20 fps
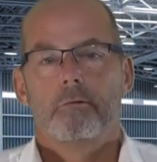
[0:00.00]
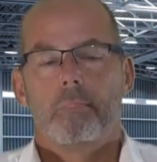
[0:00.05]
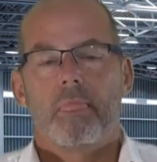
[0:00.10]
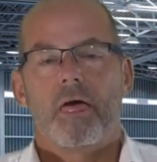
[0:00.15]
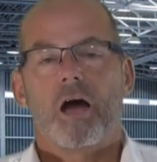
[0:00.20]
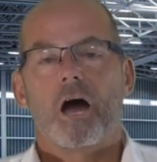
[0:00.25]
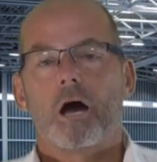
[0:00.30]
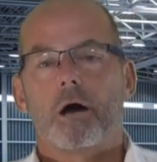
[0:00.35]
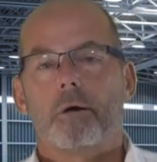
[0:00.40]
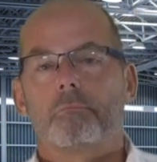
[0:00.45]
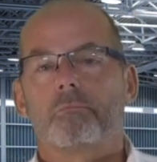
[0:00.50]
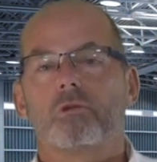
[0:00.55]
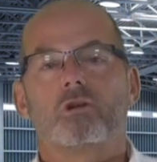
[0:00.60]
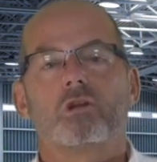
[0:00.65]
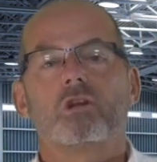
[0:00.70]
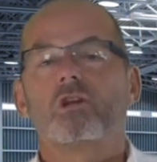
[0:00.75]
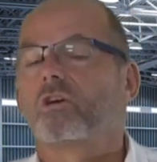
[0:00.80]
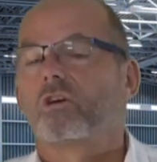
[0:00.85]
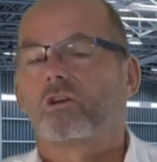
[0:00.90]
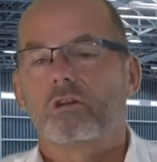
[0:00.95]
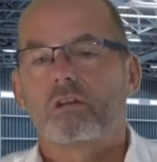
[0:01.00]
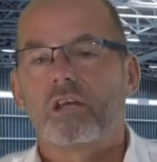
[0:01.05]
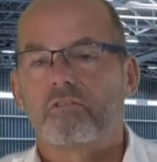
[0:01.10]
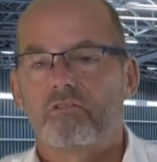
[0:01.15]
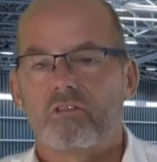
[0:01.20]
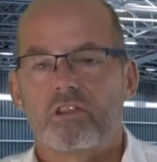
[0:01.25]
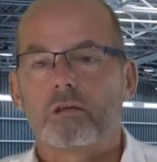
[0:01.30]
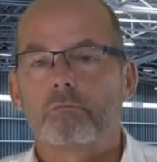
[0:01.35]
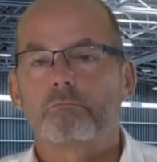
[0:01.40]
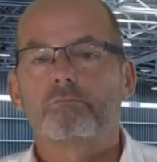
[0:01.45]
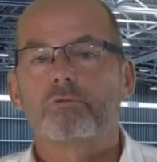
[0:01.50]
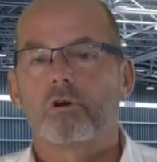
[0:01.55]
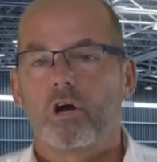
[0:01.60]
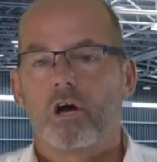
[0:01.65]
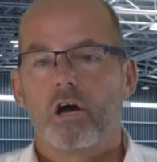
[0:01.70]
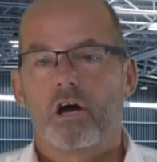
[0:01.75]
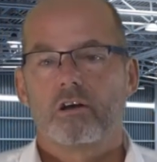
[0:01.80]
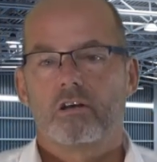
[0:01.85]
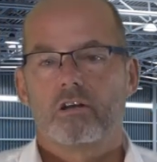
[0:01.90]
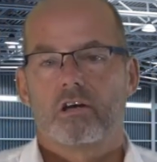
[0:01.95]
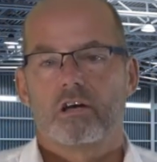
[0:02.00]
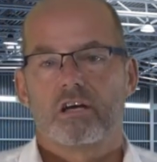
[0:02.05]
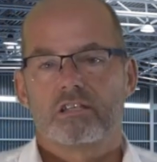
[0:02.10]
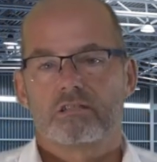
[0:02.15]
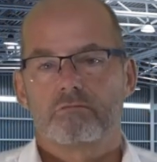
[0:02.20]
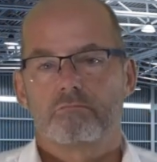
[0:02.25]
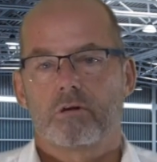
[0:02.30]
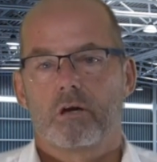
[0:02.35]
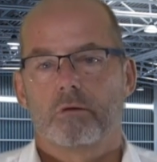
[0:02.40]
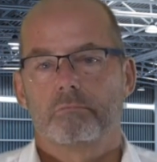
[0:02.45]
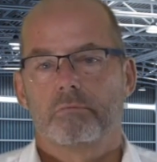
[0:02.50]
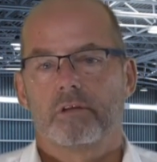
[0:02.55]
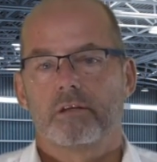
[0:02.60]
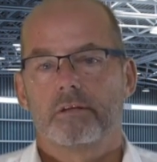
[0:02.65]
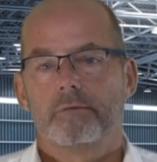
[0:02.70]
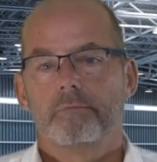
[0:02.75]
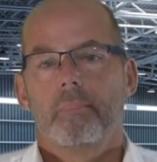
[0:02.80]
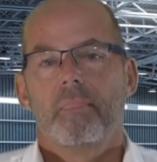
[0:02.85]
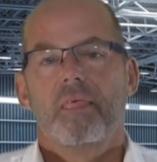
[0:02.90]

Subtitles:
you've got everything prioritized properly.